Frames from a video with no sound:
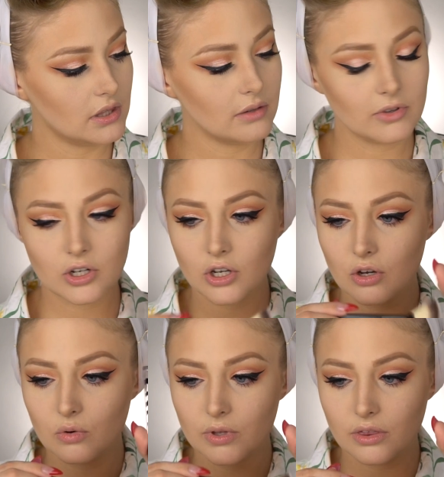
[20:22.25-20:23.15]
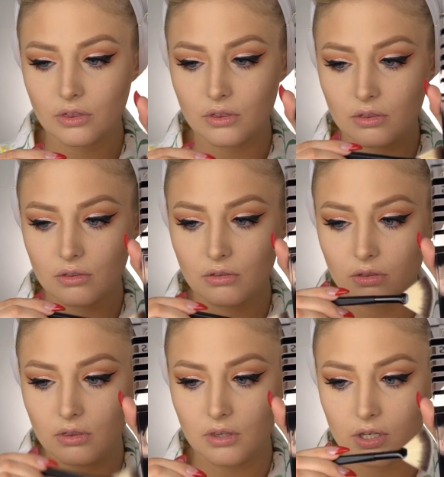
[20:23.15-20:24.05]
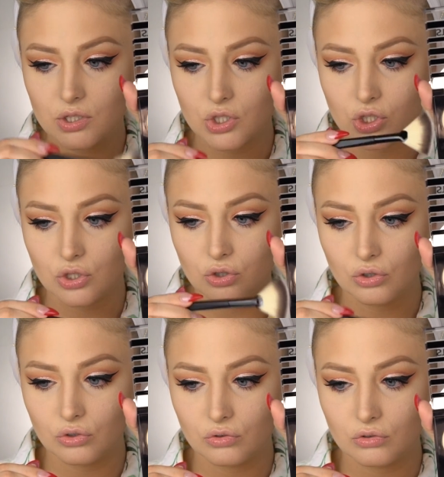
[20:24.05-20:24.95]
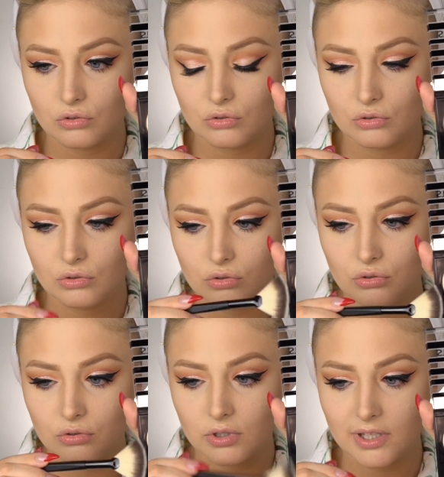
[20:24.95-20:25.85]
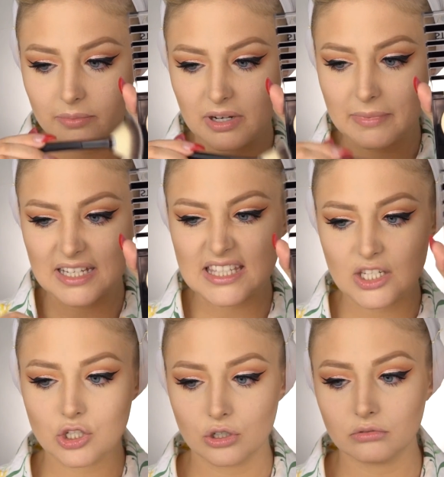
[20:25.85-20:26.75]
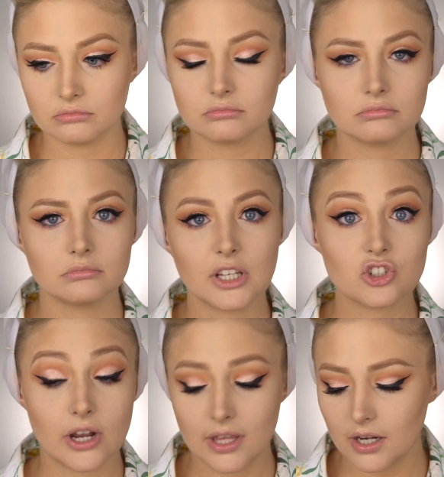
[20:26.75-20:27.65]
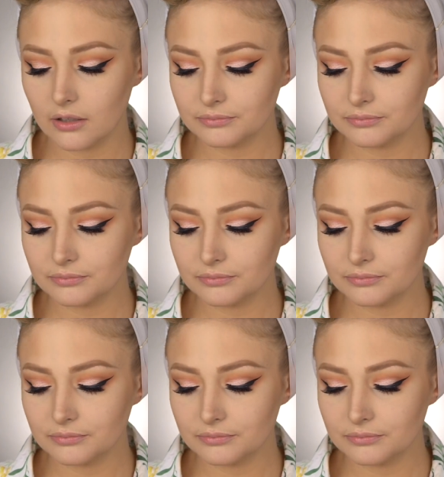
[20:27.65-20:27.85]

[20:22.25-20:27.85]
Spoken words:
think I'm gonna go with these two. I think I'm gonna mix these two. Let's try that out.